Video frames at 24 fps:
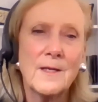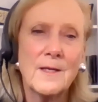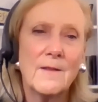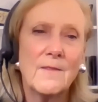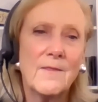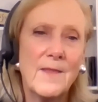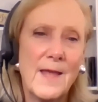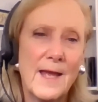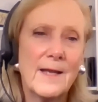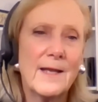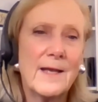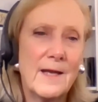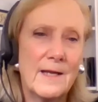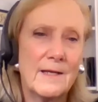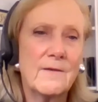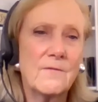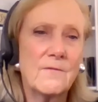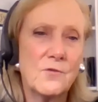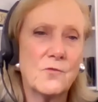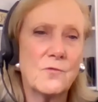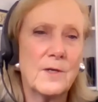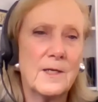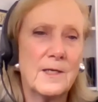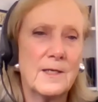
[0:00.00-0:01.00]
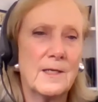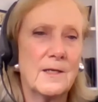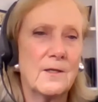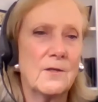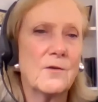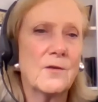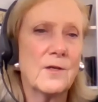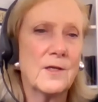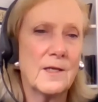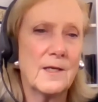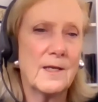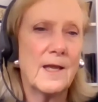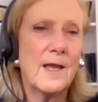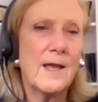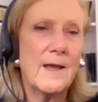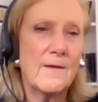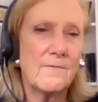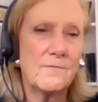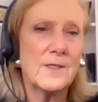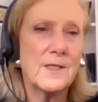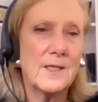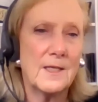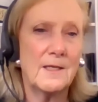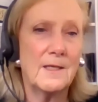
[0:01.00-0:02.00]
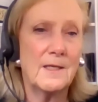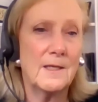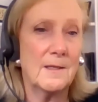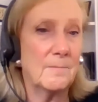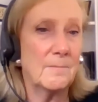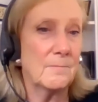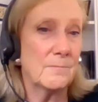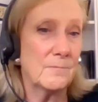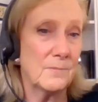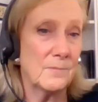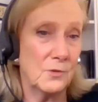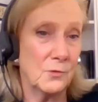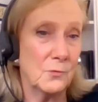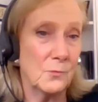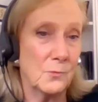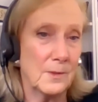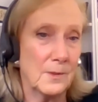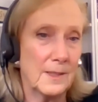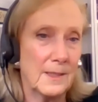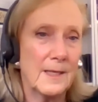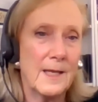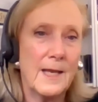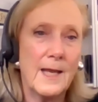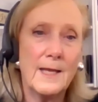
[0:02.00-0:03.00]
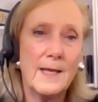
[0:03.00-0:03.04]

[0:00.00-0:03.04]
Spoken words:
That kind of training you're going to have to keep doing.